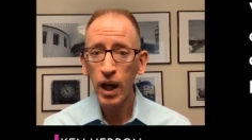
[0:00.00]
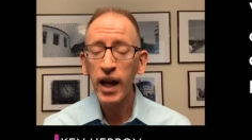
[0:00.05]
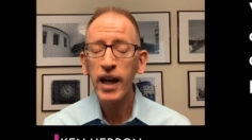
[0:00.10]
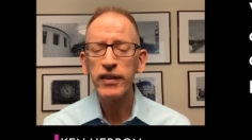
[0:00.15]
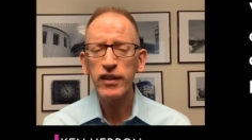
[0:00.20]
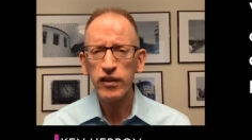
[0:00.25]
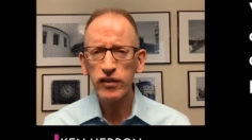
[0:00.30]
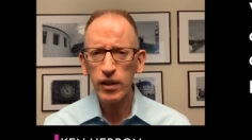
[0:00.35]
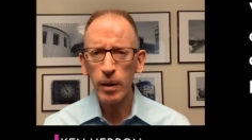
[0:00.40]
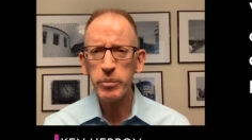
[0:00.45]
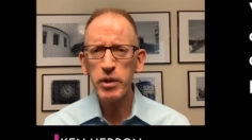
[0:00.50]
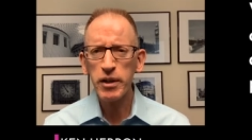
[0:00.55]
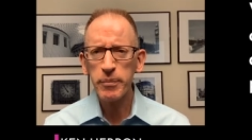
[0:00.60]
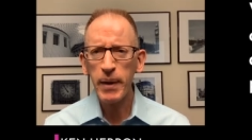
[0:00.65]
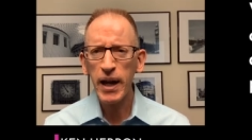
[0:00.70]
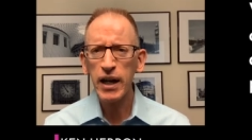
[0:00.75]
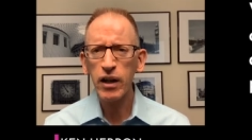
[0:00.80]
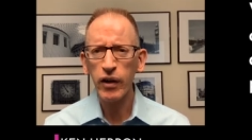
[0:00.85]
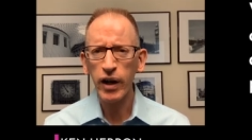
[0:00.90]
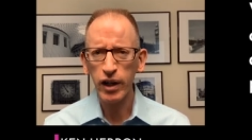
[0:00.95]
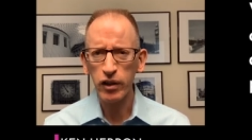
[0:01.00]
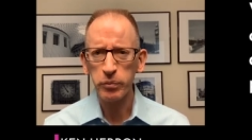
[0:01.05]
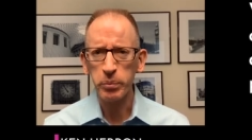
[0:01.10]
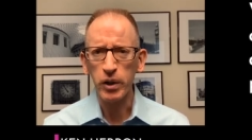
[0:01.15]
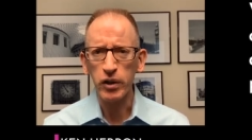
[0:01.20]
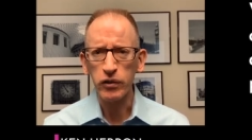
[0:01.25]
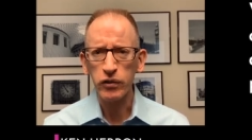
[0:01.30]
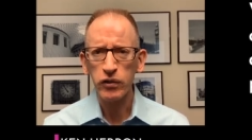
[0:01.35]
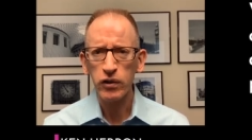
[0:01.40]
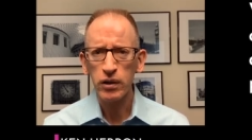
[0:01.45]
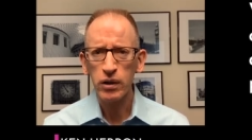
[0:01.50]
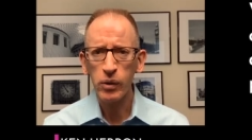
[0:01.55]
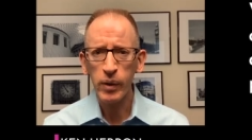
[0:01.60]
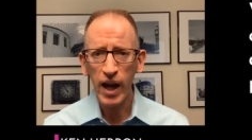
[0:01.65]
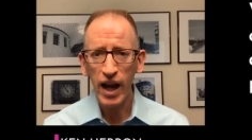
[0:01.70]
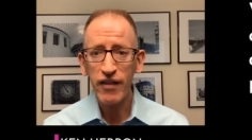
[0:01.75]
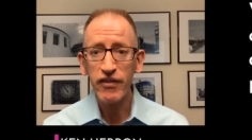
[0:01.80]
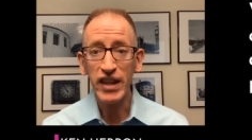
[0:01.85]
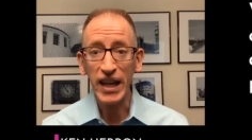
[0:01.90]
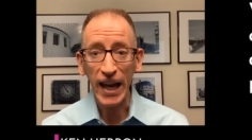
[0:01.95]
the subject matter experts, who
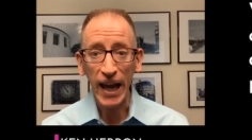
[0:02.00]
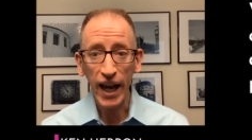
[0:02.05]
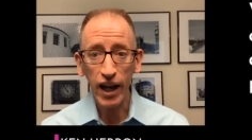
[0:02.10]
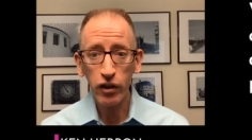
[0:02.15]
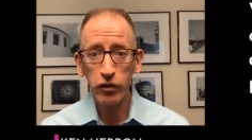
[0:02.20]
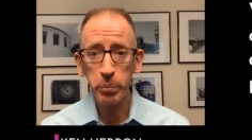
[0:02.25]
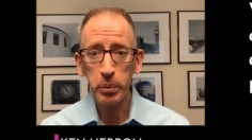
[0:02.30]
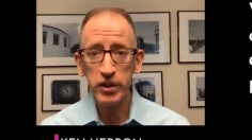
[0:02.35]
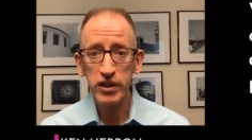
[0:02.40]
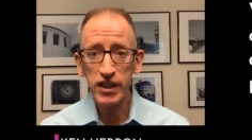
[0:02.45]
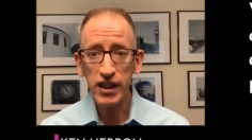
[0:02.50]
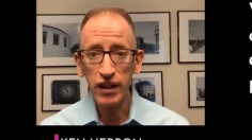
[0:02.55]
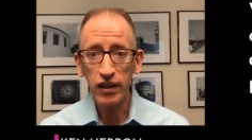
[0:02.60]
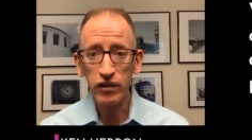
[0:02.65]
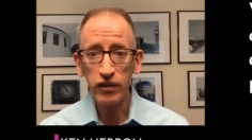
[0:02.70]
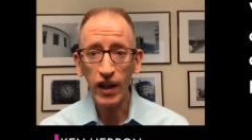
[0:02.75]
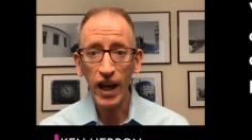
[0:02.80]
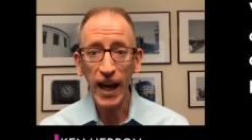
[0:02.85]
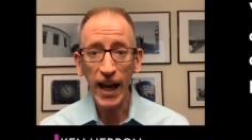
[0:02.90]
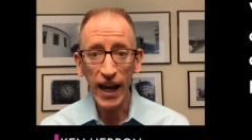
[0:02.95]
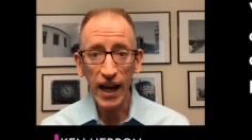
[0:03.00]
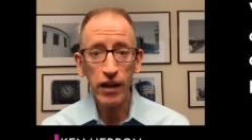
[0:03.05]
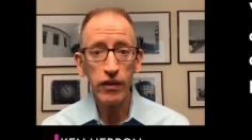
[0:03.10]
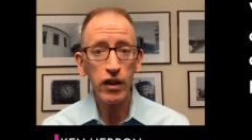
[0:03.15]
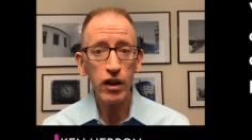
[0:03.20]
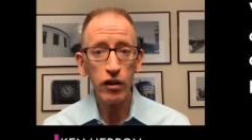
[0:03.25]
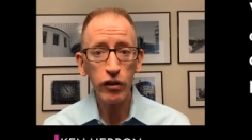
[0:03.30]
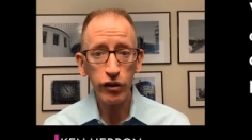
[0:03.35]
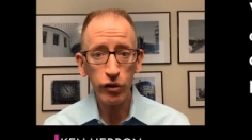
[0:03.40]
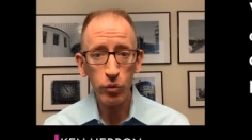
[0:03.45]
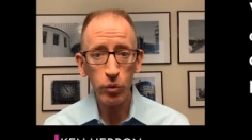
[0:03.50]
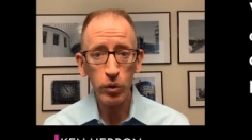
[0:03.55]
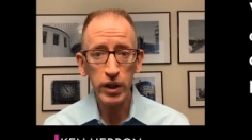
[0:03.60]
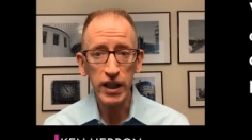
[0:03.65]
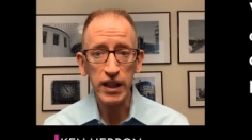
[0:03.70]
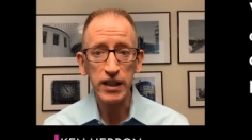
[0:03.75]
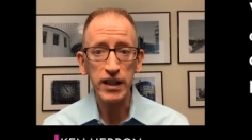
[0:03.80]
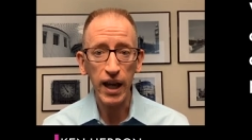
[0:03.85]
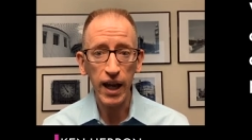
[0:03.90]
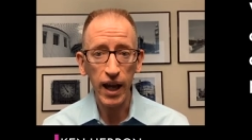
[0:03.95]
have the expertise and the
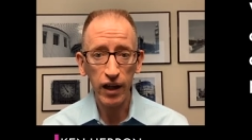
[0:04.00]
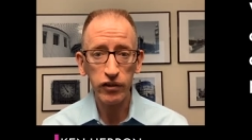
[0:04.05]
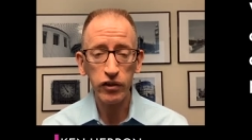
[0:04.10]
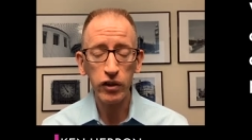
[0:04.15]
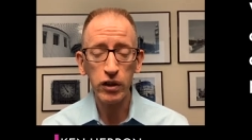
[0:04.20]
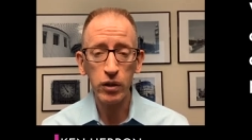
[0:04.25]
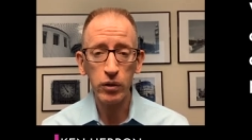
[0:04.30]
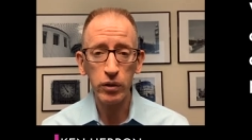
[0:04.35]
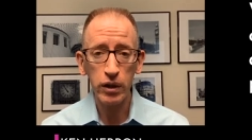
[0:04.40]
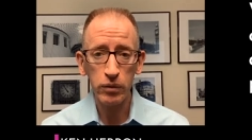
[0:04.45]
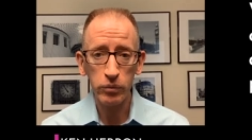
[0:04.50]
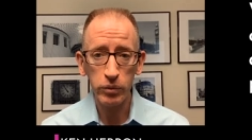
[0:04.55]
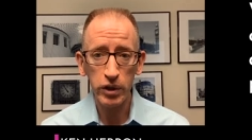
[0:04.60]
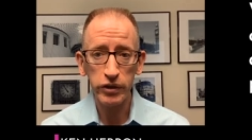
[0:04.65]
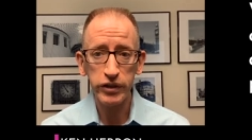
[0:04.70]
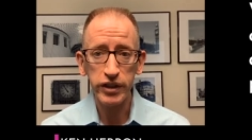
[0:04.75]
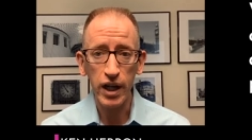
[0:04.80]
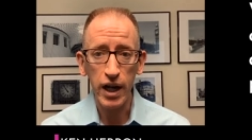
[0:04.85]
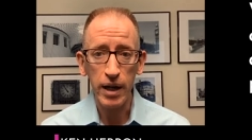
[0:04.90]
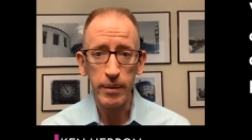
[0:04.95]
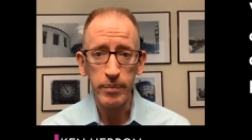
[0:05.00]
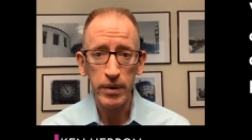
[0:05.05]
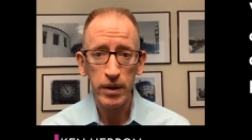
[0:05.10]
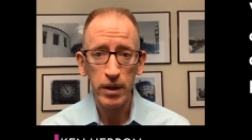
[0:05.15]
authority to execute in real time.